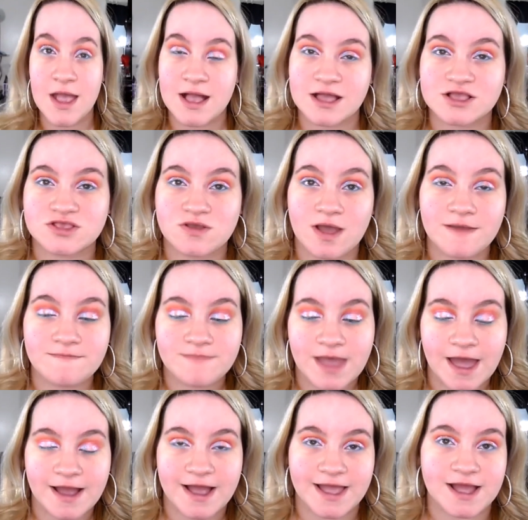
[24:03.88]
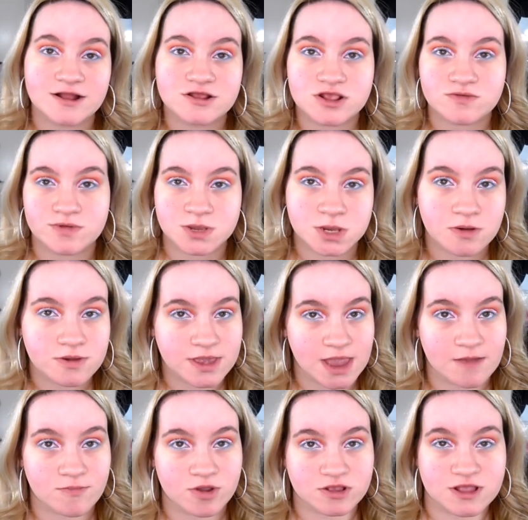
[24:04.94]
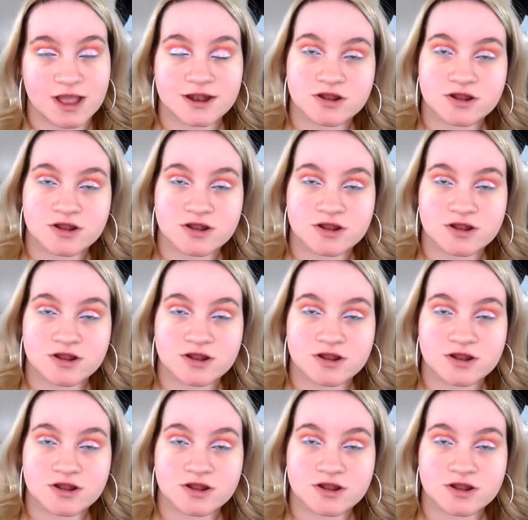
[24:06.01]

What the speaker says: Hey guys, so I'm back. I had to switch out cameras.